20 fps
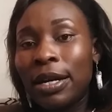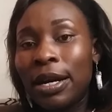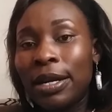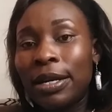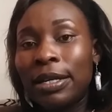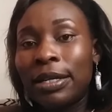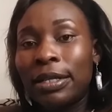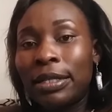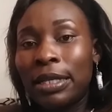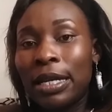
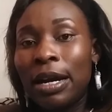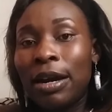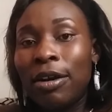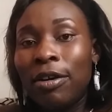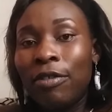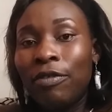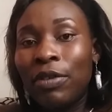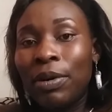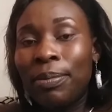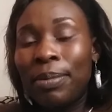character
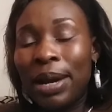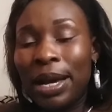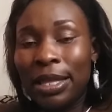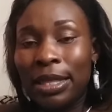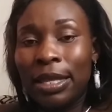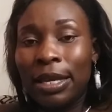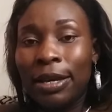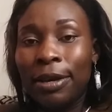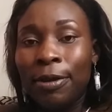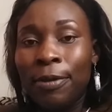of a
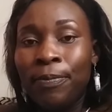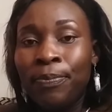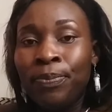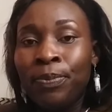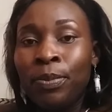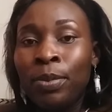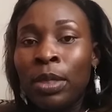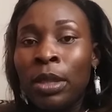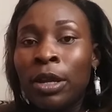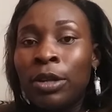mother.
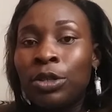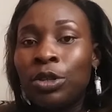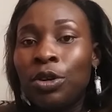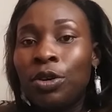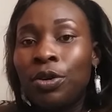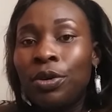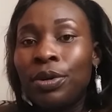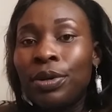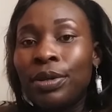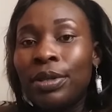
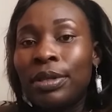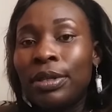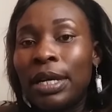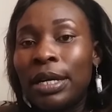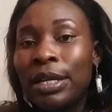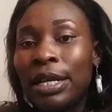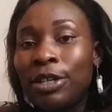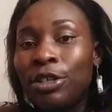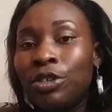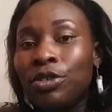So
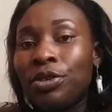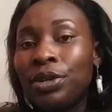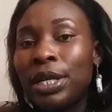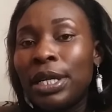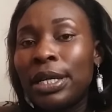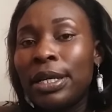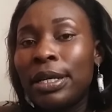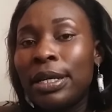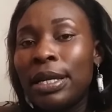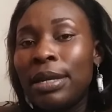
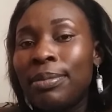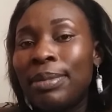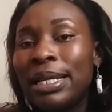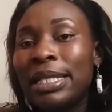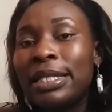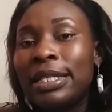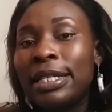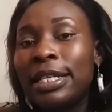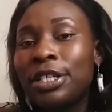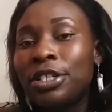during
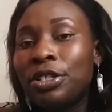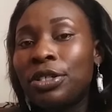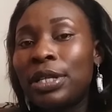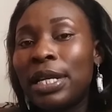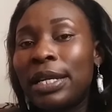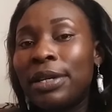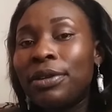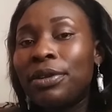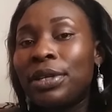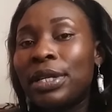
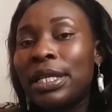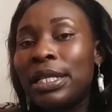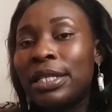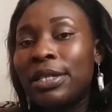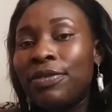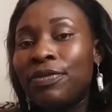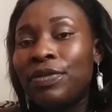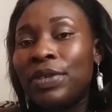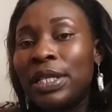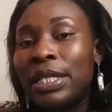imagination and
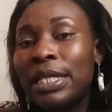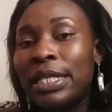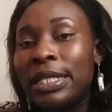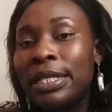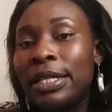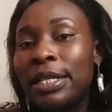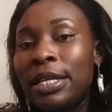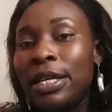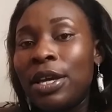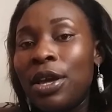
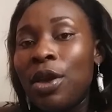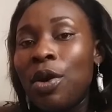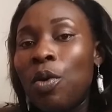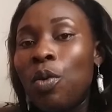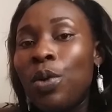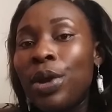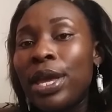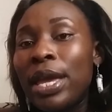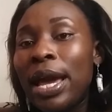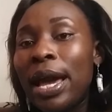creativity,
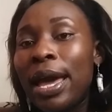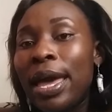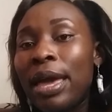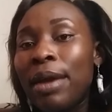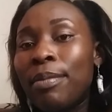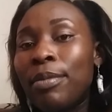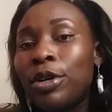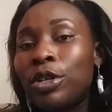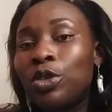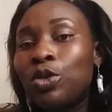we are
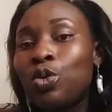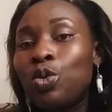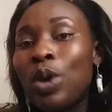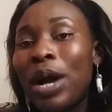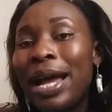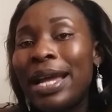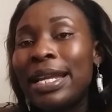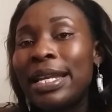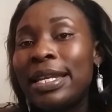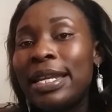able to
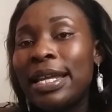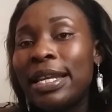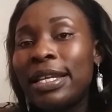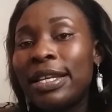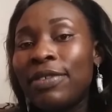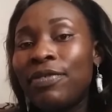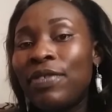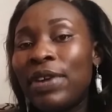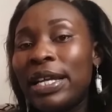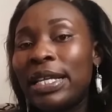
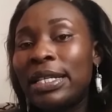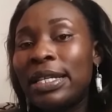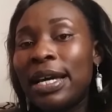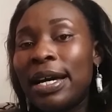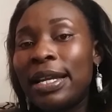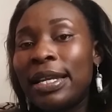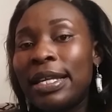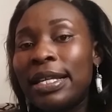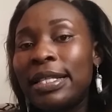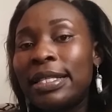identify
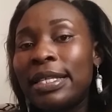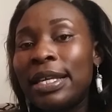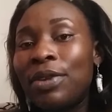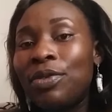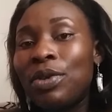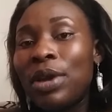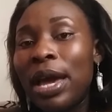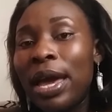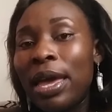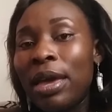talents
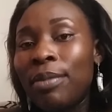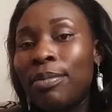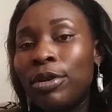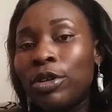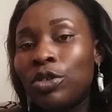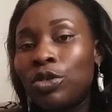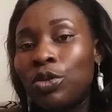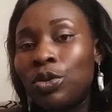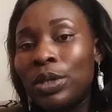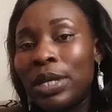and we are
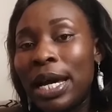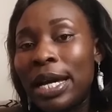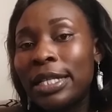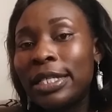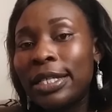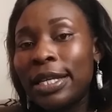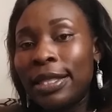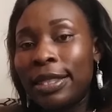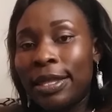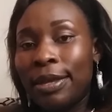able to
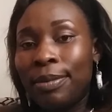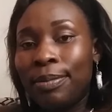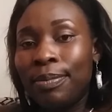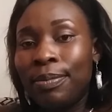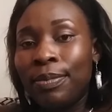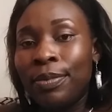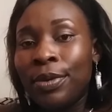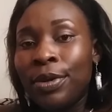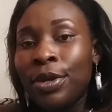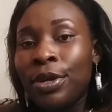nurture them.